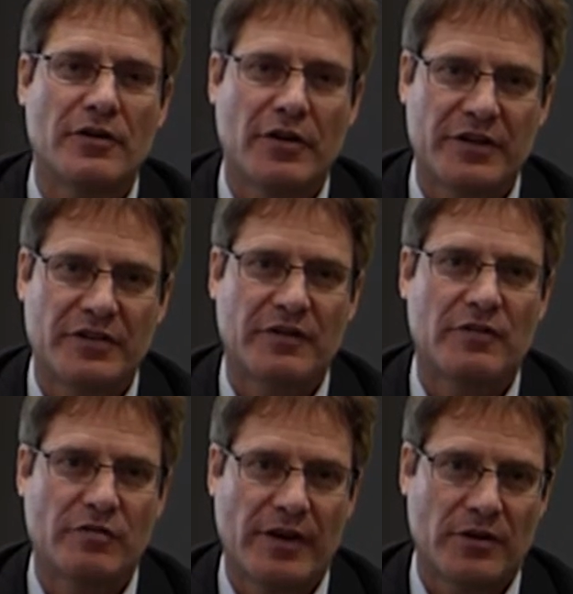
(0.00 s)

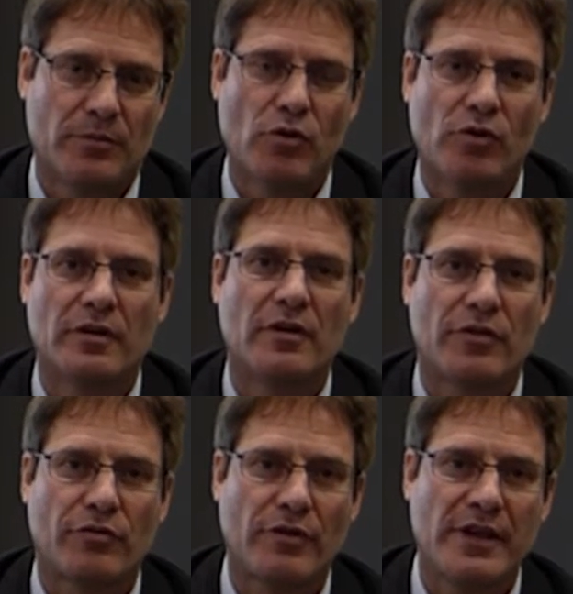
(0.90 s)
non-executive director board,
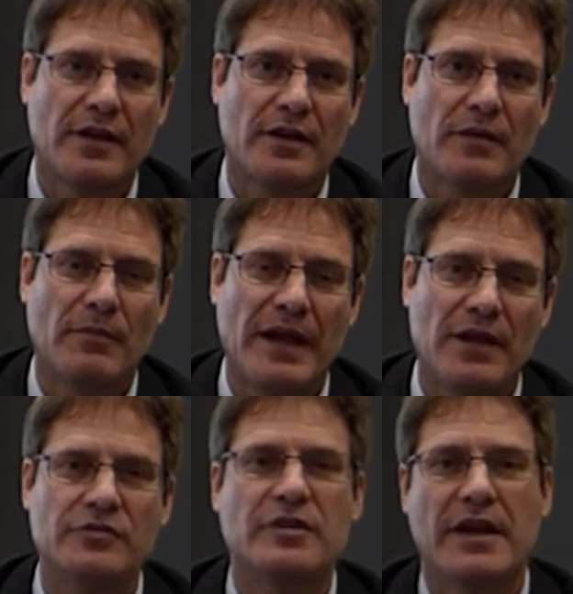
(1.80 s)
3
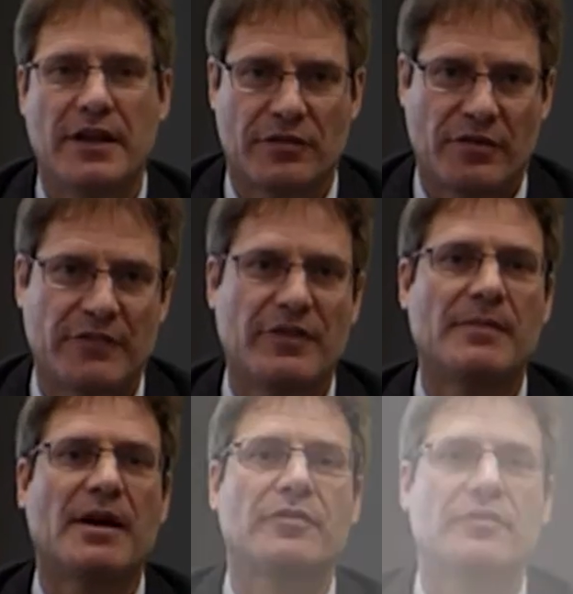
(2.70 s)
males and 3
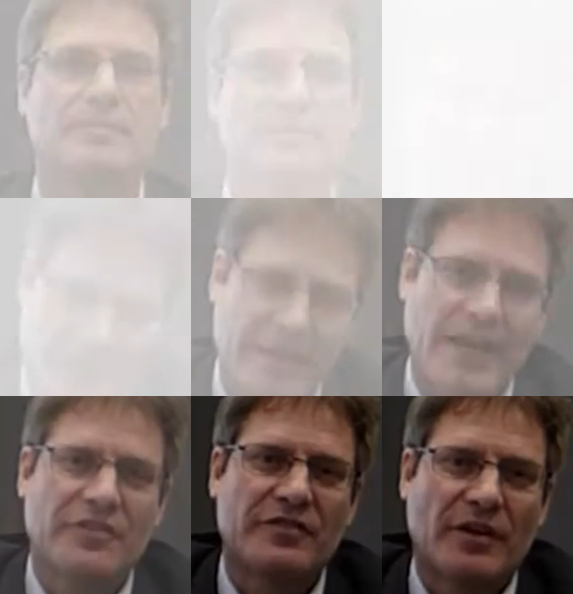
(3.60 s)
females. Yeah, the key
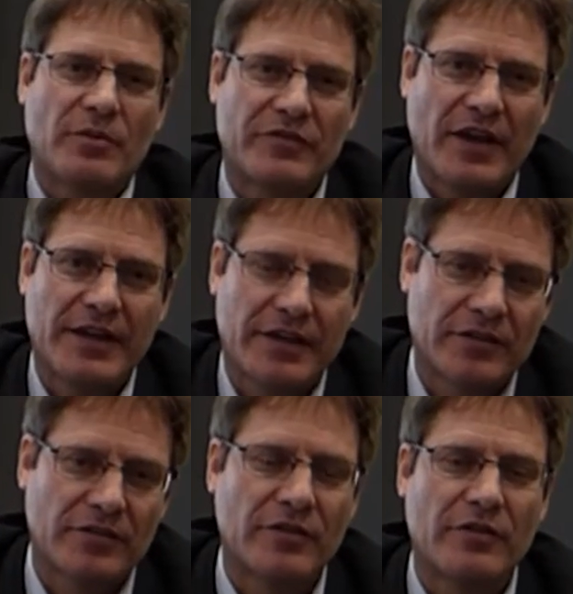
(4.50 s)
actions that we've
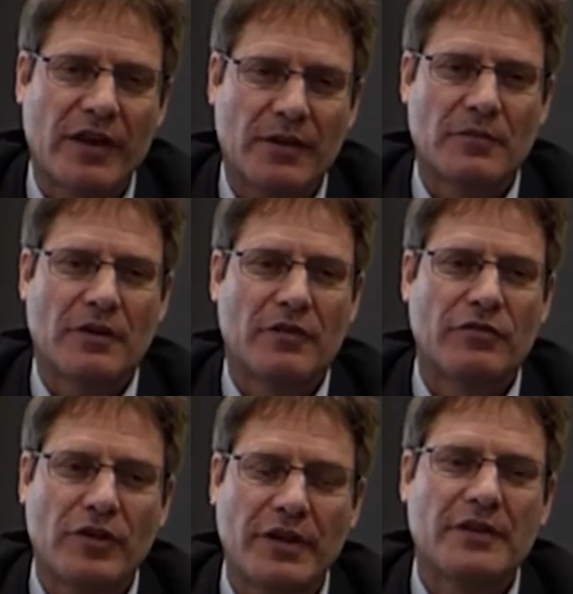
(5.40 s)
taken to develop a
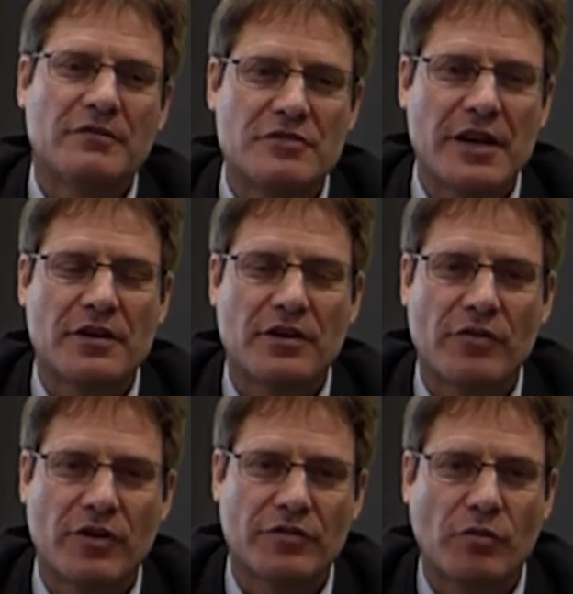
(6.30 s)
fully gender
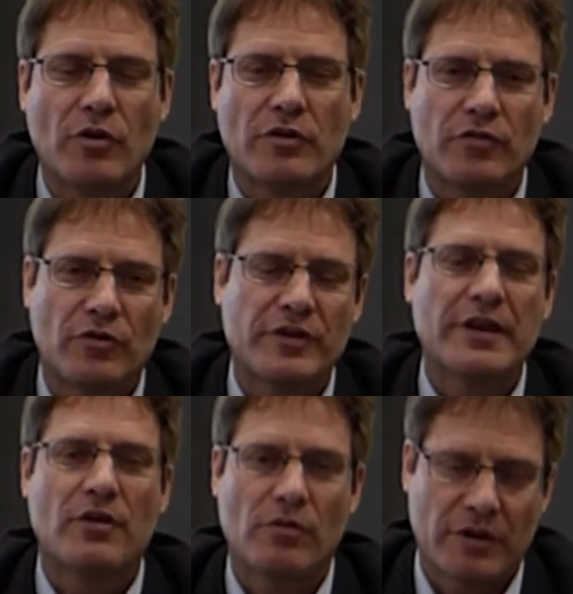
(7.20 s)
diverse workforce
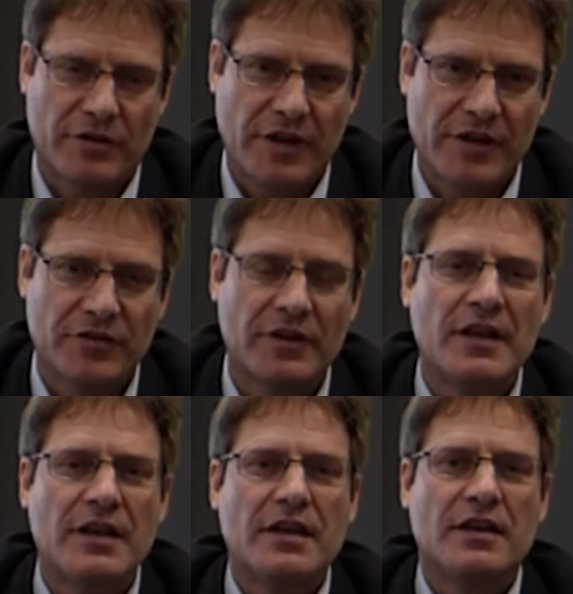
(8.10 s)
in our organisation
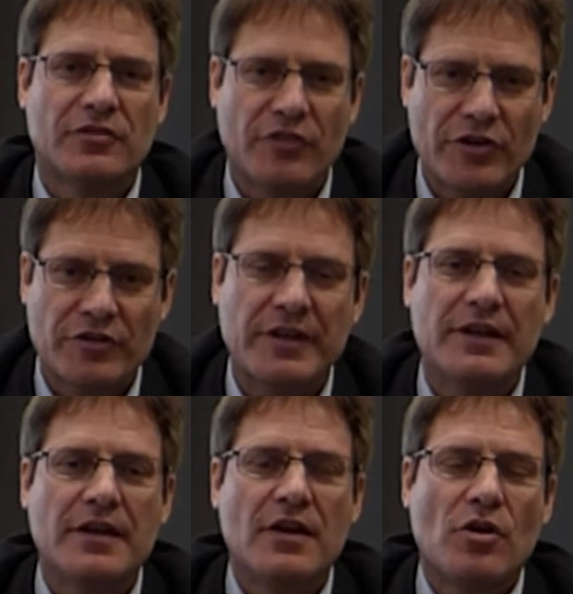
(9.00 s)
is
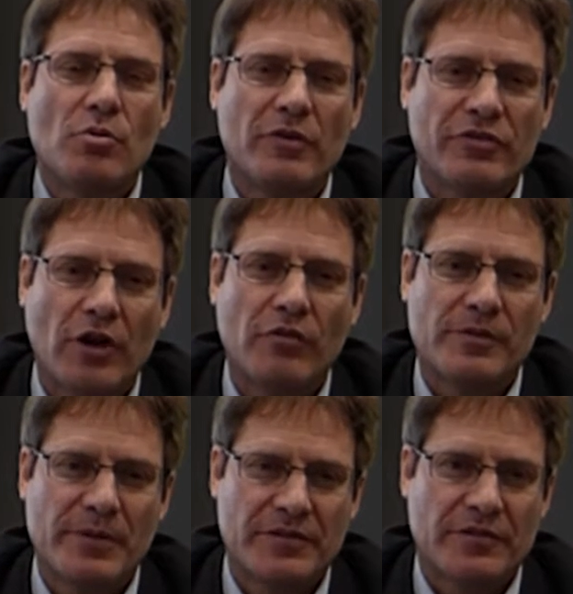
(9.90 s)
firstly, we've sold
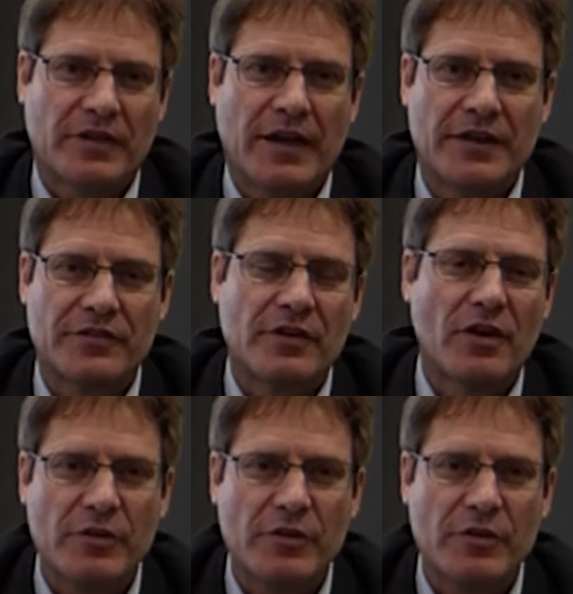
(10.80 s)
the business case.